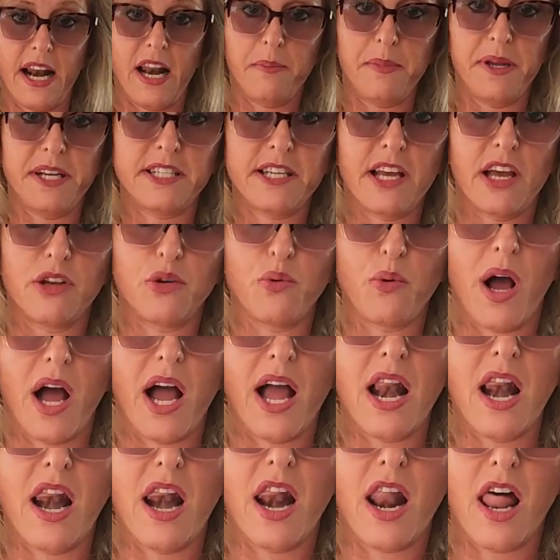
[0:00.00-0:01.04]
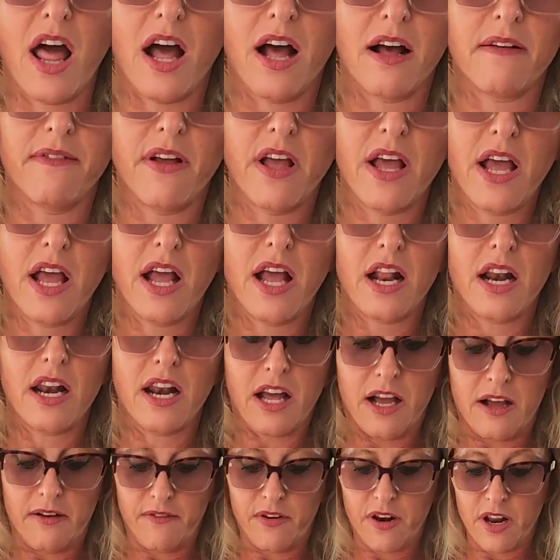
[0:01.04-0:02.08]
let me tell you, I love
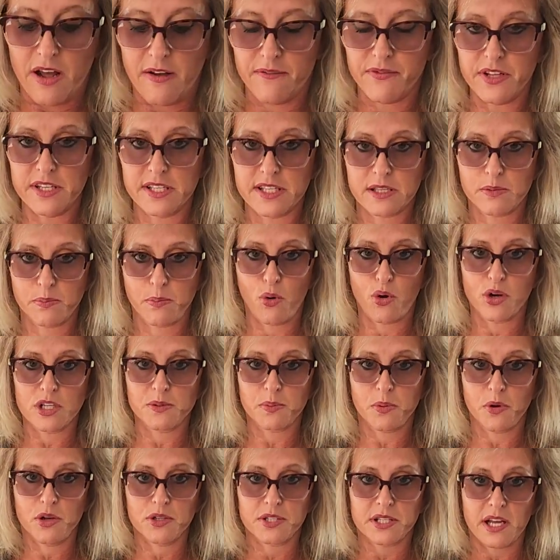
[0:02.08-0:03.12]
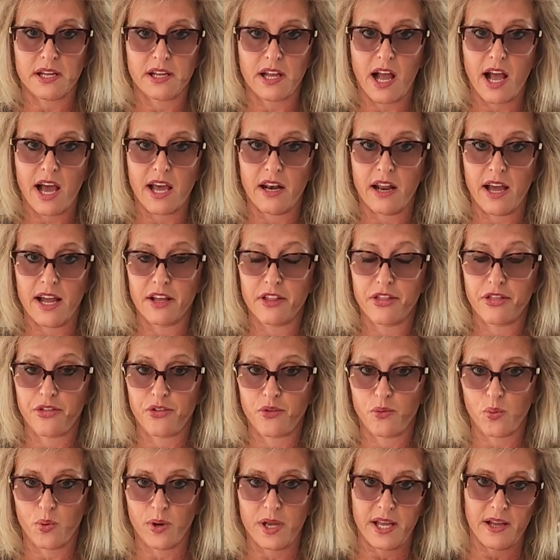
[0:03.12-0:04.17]
these sports bras. I got like
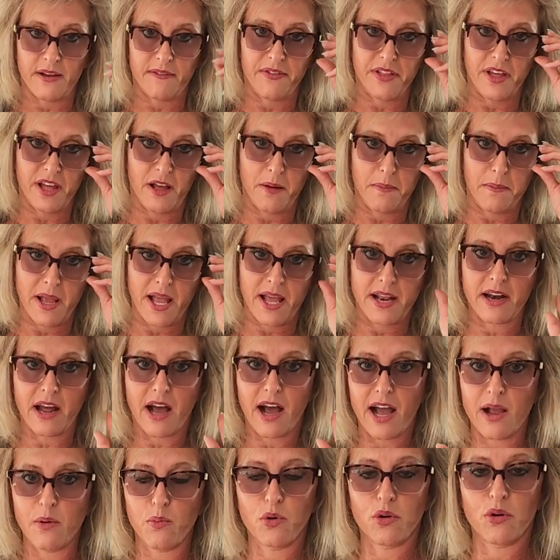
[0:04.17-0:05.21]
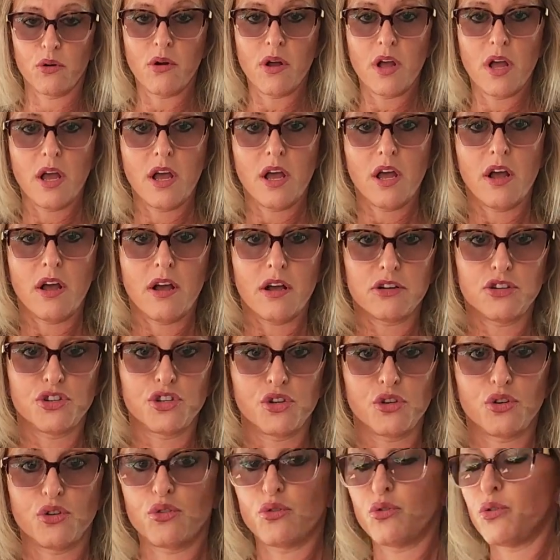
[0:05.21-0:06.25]
3 of them, and I will
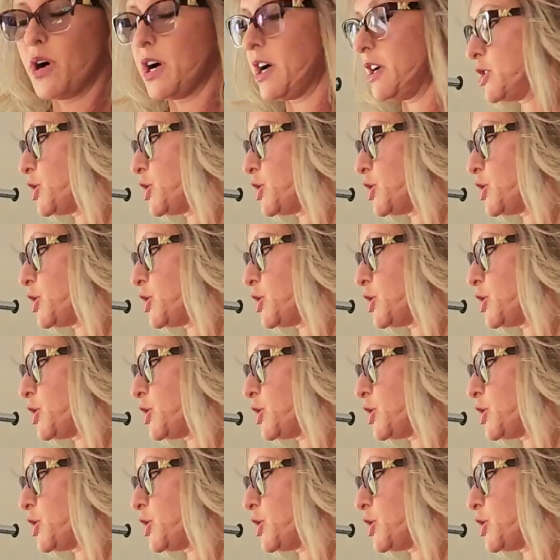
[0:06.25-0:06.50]
do a